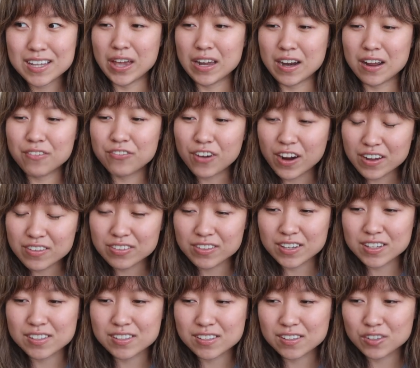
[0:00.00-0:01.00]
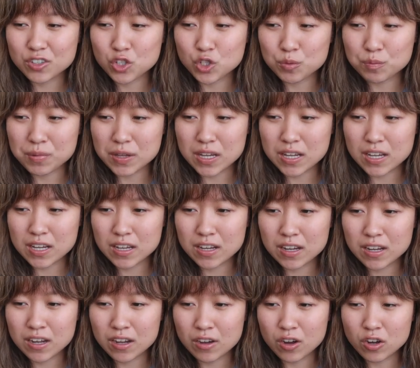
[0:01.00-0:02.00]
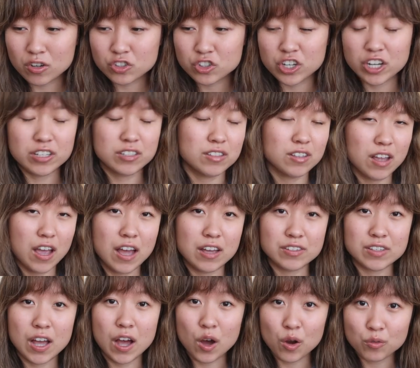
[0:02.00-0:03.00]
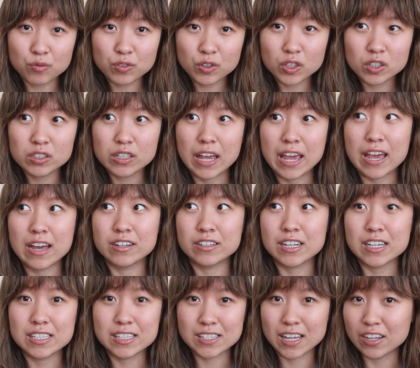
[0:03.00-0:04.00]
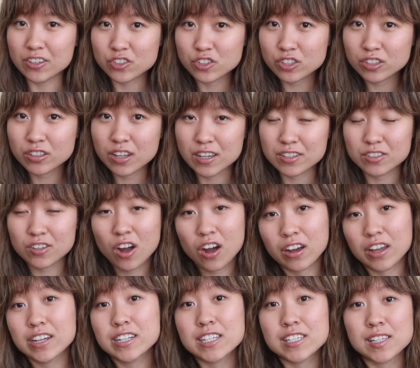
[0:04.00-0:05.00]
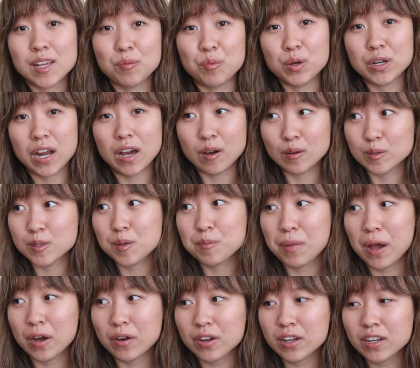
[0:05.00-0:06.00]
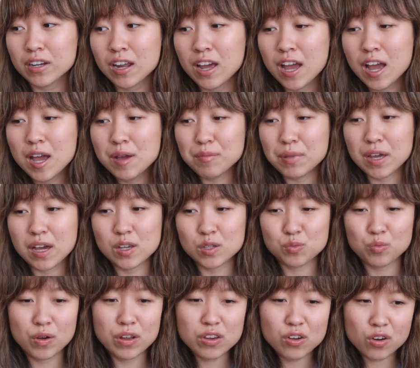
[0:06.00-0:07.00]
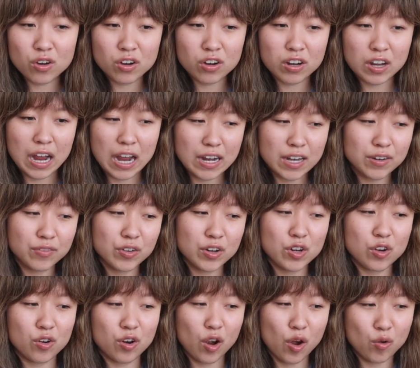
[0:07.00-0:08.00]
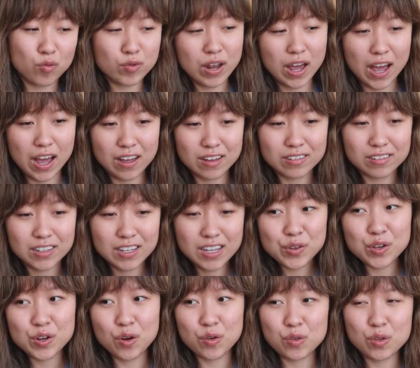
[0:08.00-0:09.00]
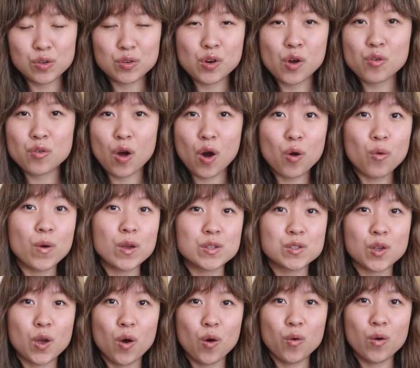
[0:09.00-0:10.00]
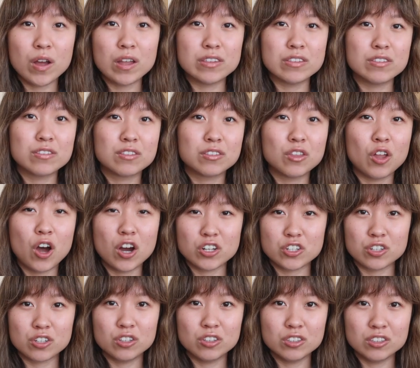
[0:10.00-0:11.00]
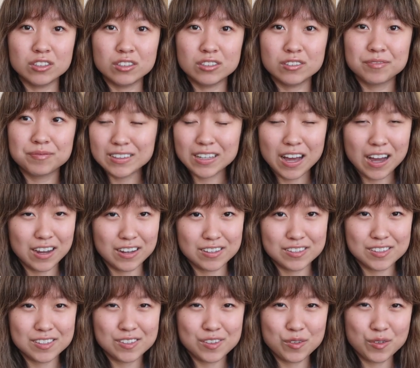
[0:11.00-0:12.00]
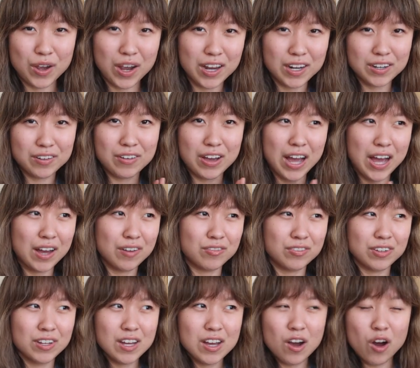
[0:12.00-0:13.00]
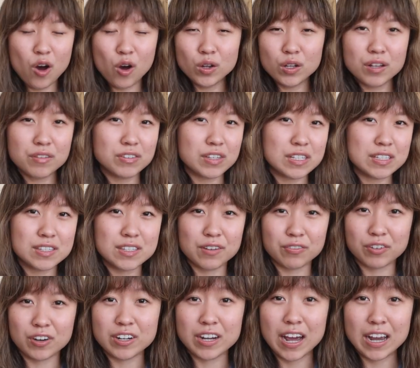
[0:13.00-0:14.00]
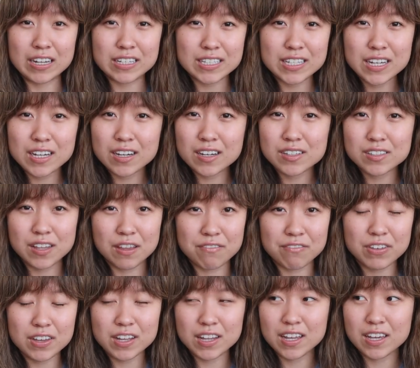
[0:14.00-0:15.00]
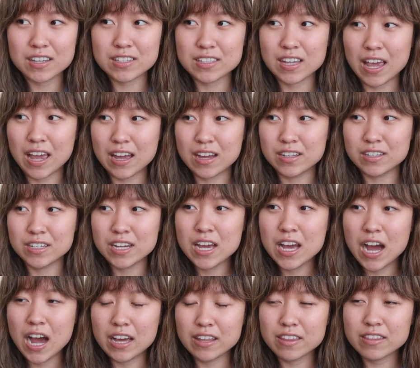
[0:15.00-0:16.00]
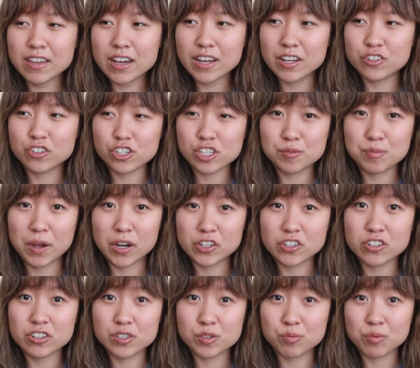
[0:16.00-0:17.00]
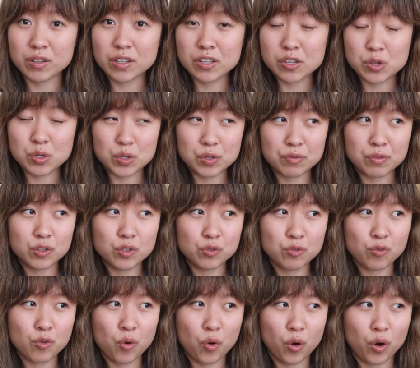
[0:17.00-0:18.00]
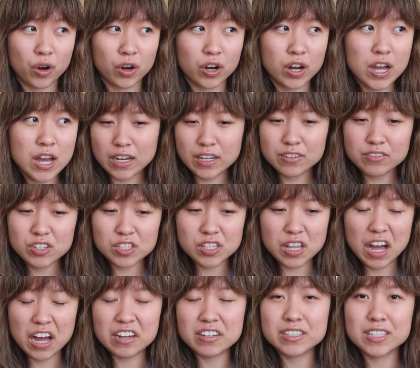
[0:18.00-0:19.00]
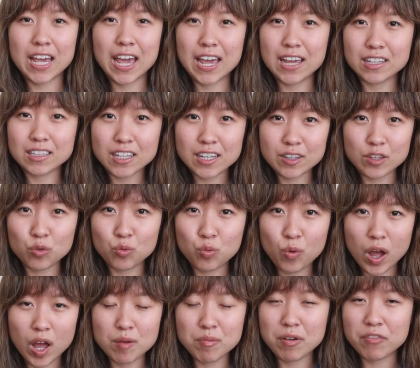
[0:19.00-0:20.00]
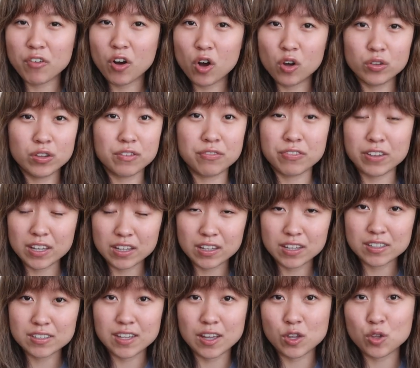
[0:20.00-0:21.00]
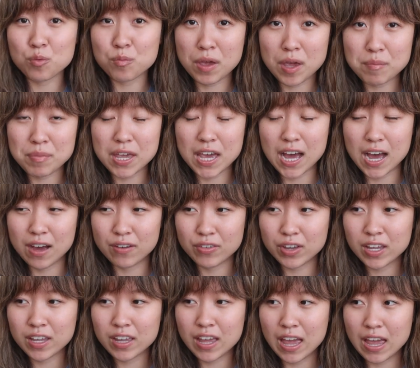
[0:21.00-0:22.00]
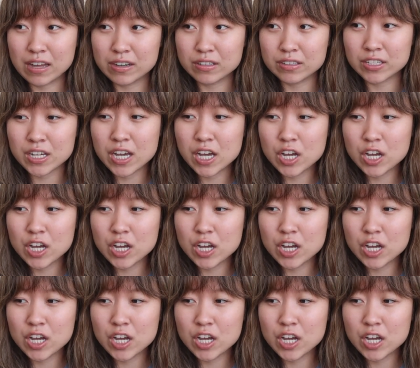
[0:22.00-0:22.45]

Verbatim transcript: And I find this to be just as helpful and essential as talking to someone else about it, because when you're kind of in your own head, you know, you don't always go in logical lines. You kind of have all of these different ideas and feelings, and I think that introspection is really useful for kind of just untangling the web of all the feelings that you may be having and